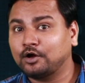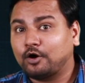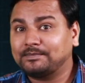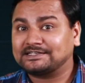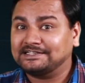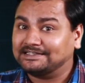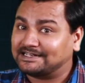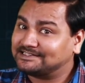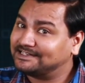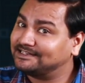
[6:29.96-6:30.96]
Obviously, that
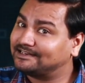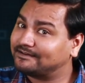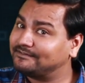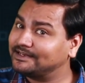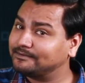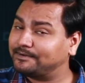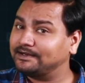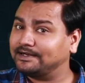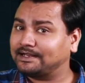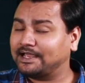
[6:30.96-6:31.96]
is interval
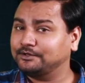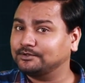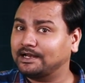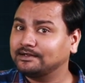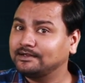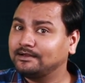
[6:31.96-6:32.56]
dependent, I know that.